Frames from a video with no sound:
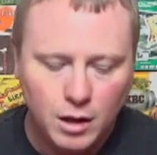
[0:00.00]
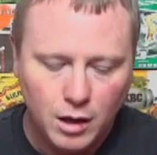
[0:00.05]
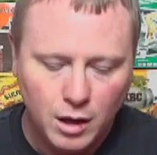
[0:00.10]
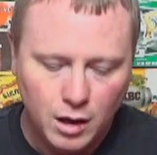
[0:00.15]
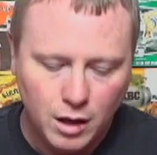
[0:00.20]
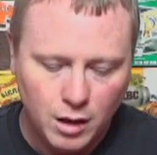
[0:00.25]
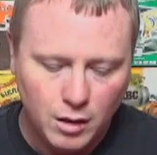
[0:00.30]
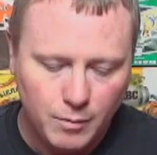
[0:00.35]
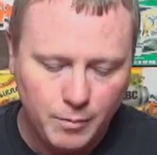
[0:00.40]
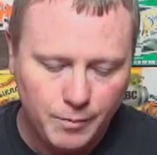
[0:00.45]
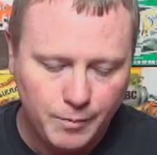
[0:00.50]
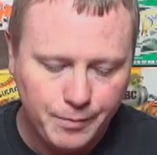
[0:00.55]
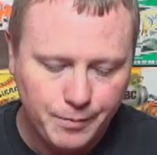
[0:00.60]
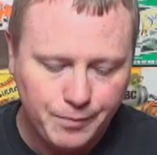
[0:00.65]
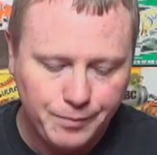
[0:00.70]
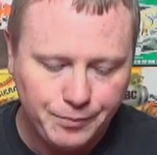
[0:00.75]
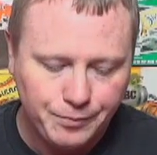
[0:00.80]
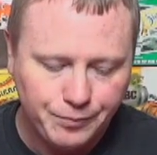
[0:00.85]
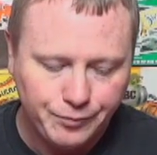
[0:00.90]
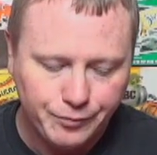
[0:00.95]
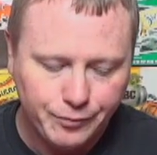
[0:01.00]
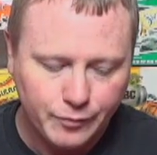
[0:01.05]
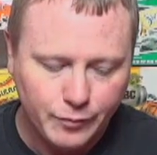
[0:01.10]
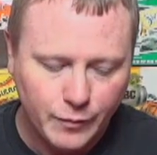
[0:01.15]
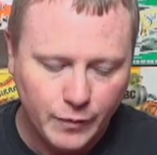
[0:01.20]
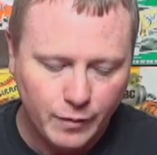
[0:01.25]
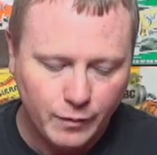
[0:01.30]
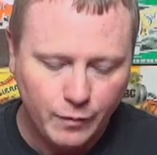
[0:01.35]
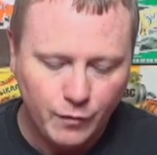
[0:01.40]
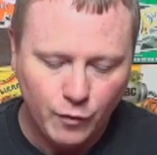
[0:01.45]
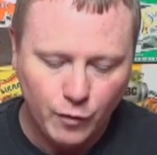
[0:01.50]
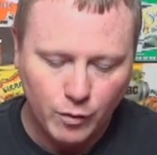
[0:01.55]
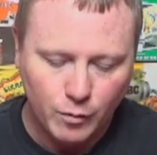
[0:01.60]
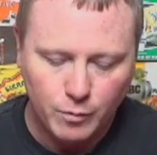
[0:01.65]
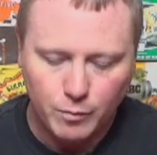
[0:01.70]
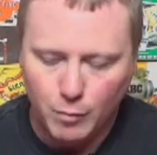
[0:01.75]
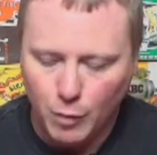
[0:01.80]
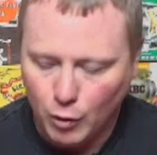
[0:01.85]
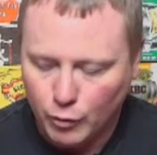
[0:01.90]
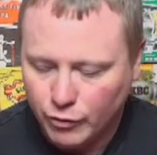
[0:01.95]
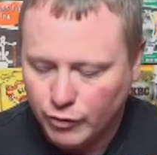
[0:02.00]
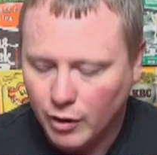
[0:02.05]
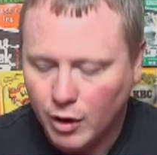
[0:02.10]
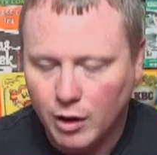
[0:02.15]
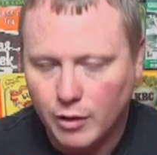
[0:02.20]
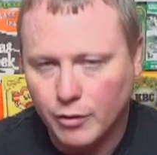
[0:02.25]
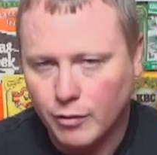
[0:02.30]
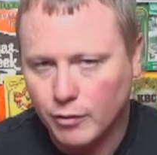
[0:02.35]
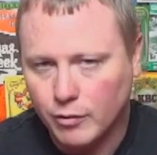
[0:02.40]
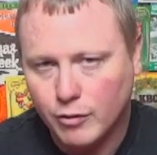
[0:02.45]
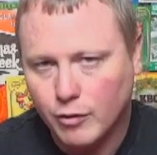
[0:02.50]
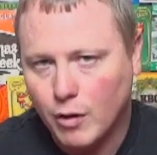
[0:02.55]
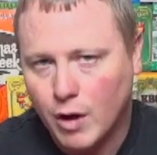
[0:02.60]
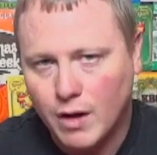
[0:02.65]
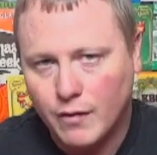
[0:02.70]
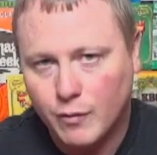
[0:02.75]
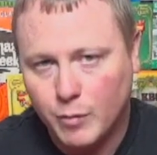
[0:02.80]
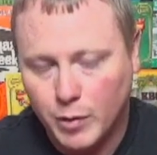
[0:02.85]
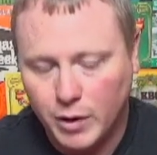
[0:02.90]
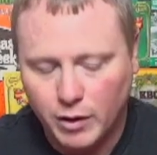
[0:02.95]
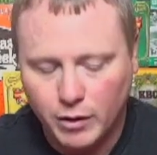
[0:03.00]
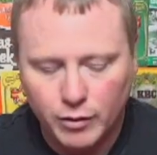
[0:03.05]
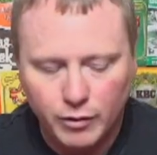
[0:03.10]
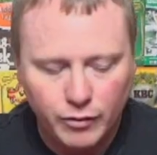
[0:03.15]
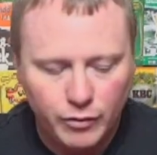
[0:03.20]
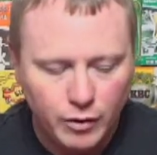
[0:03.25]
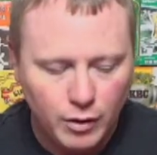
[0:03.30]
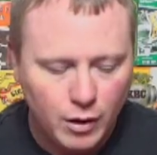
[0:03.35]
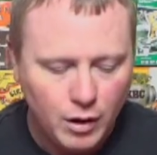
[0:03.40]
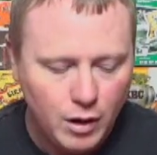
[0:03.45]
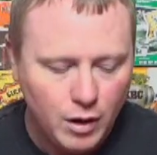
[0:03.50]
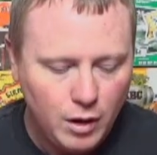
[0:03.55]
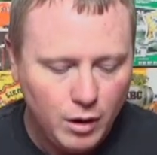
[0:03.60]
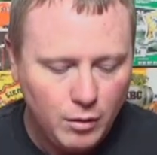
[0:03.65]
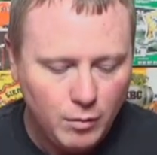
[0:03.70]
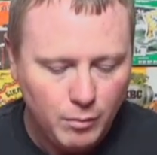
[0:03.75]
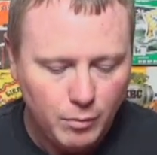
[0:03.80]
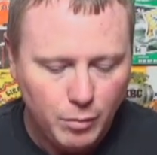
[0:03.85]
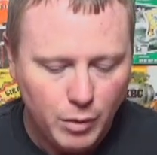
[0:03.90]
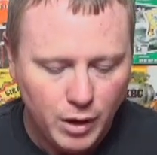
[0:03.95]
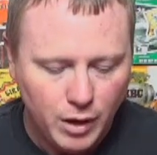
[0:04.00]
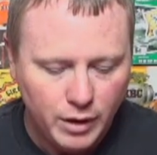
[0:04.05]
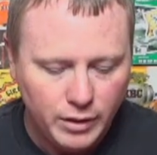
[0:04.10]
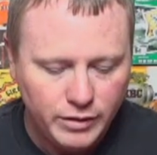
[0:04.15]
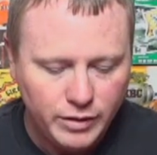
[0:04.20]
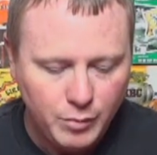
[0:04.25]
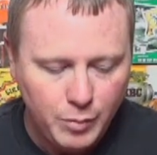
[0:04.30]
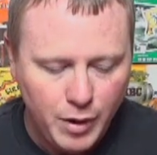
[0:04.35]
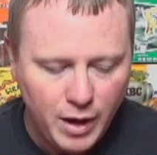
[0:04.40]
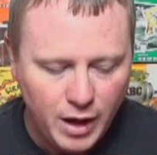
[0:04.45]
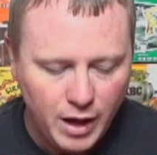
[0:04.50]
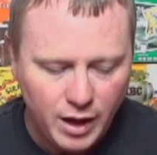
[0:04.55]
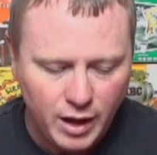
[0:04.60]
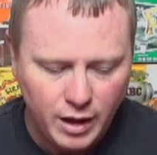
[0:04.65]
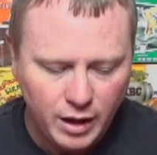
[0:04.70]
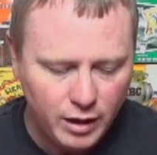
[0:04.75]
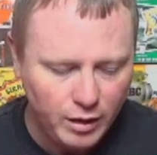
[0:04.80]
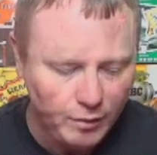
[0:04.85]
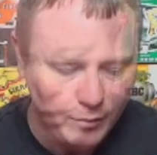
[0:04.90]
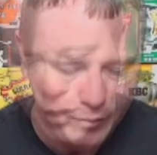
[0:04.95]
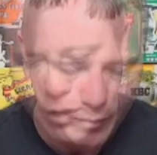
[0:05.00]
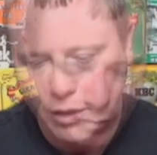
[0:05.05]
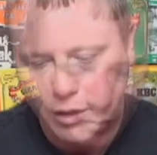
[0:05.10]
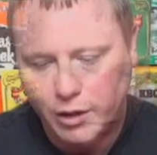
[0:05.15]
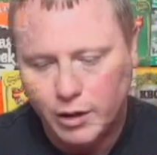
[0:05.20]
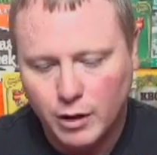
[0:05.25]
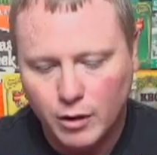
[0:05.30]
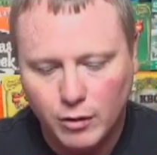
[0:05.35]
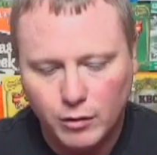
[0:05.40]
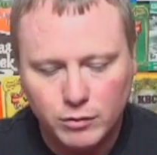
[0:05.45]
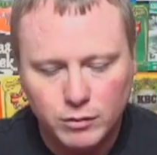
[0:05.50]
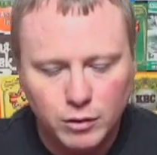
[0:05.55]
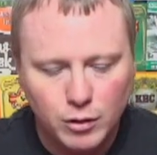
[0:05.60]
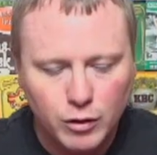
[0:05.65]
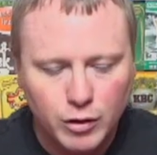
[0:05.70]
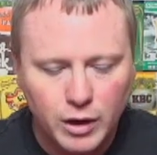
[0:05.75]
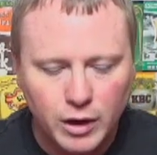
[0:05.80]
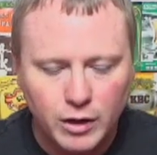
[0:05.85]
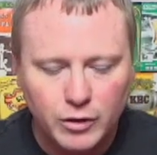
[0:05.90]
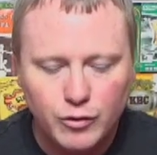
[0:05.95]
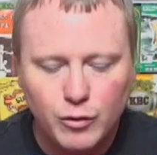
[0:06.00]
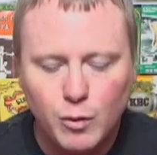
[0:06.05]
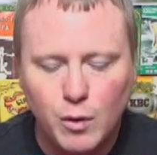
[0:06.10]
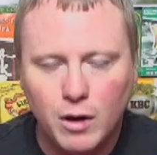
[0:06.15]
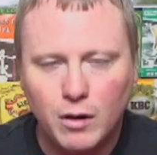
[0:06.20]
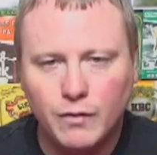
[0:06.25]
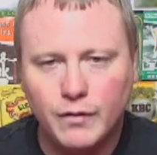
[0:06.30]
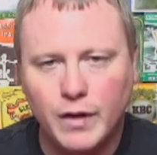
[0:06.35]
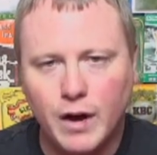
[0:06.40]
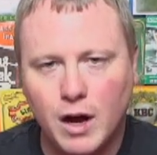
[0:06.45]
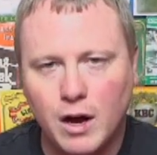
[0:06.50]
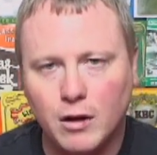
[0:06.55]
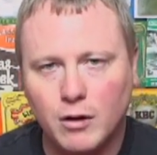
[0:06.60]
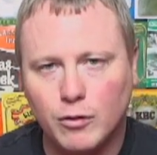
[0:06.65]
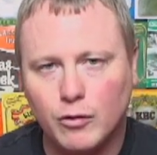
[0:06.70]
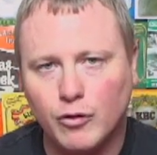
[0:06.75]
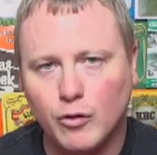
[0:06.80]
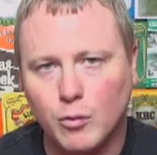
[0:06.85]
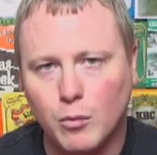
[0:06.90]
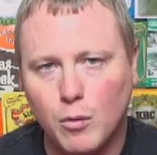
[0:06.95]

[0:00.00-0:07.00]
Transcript: for most other craft beers. But to pay, looking at $12 or